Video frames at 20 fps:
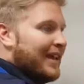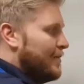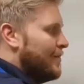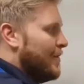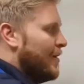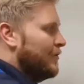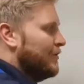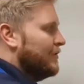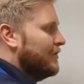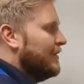
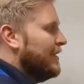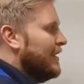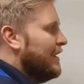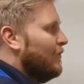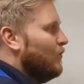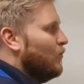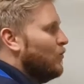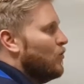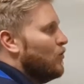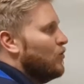amount of
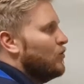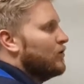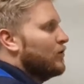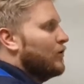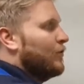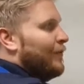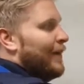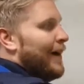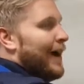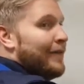zeros, or a
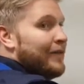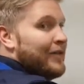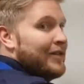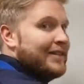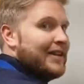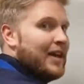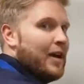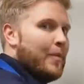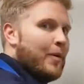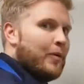5 and a
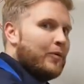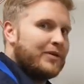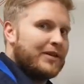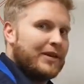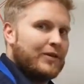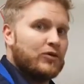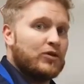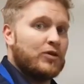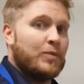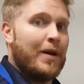set amount of
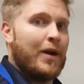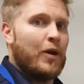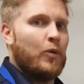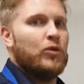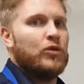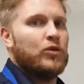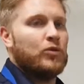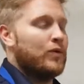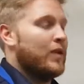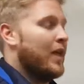zeros, depending
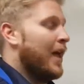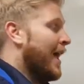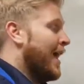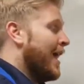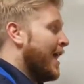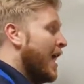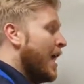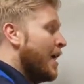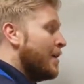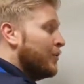on which one there.
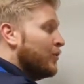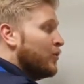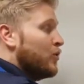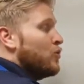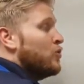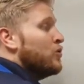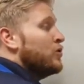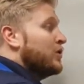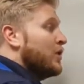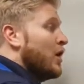But
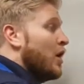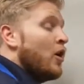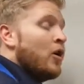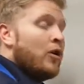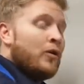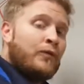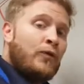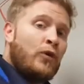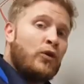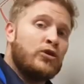those,
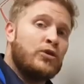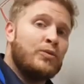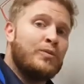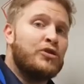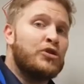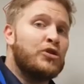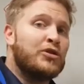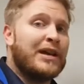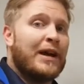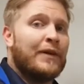unfortunately, we
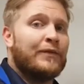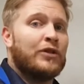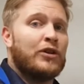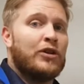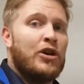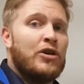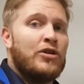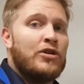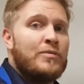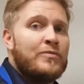just have to
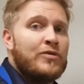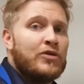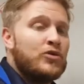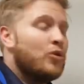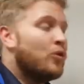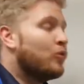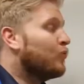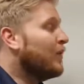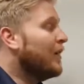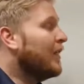learn them. There's
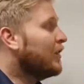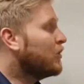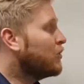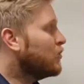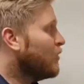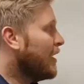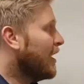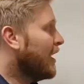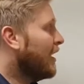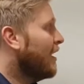no real
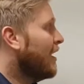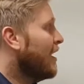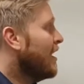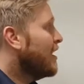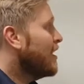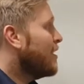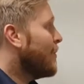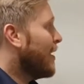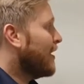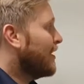trick.
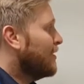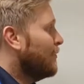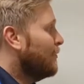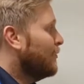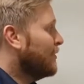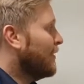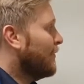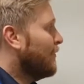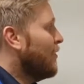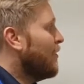You might do
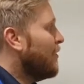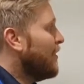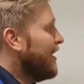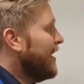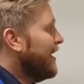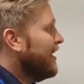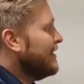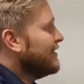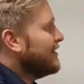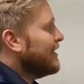different
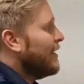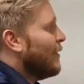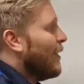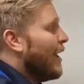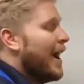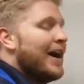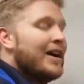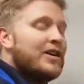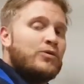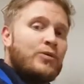things.
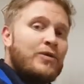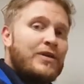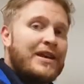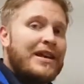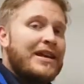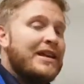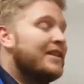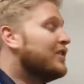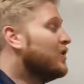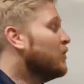I is one of the
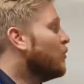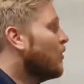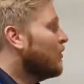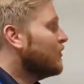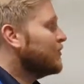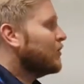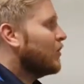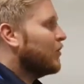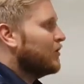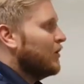easier
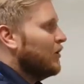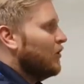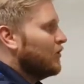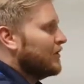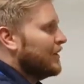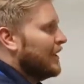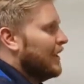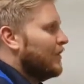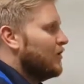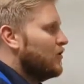ones because it looks
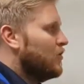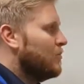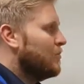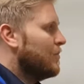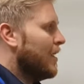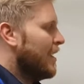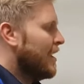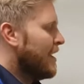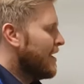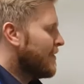like the
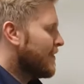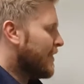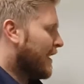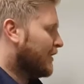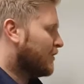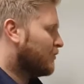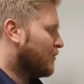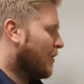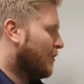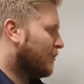number that
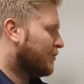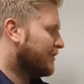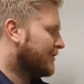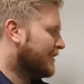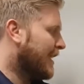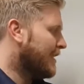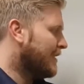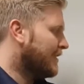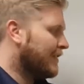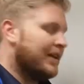it's
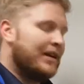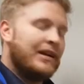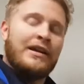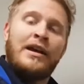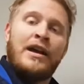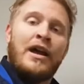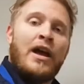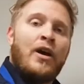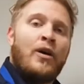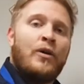representing.
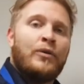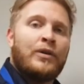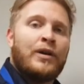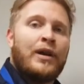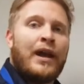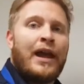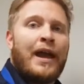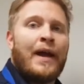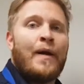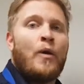
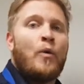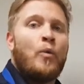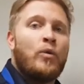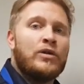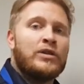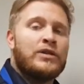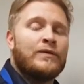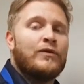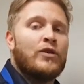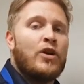Okay,
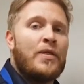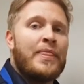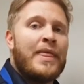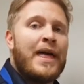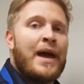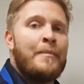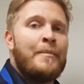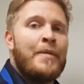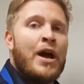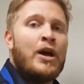once you've learned
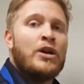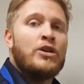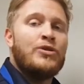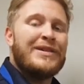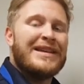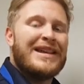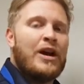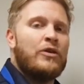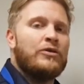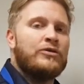them, you
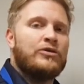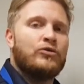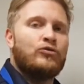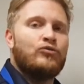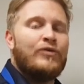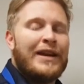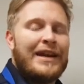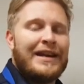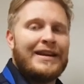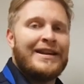can get onto
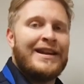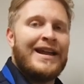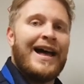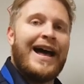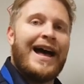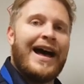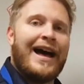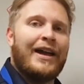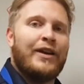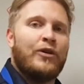reading
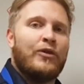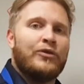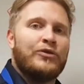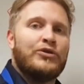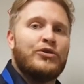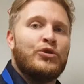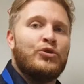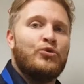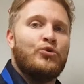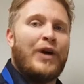and
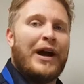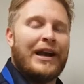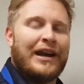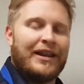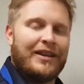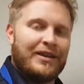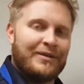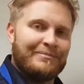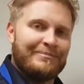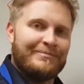onto
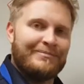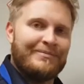writing them.